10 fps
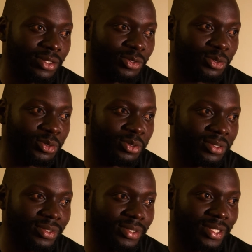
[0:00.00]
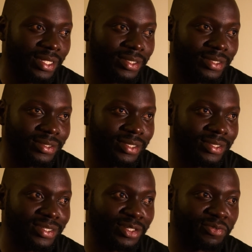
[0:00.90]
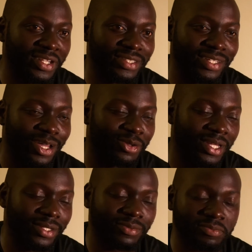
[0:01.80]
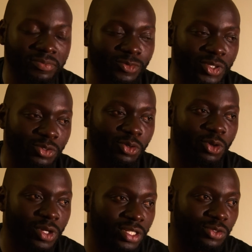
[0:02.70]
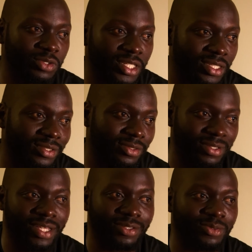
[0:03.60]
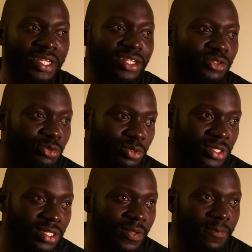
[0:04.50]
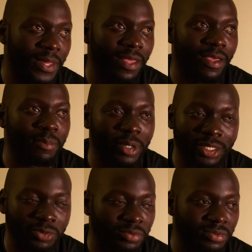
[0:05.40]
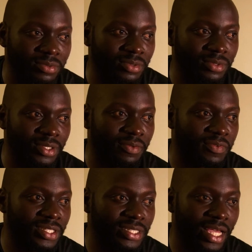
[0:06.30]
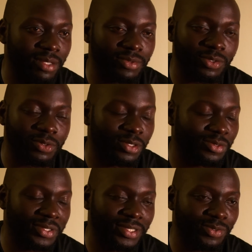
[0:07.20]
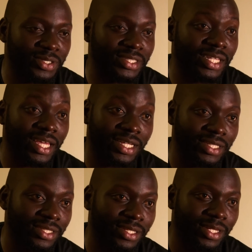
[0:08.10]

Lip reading: And there's a difference now. Like, when you grow into it, like, you get used. But the first time, it was scary.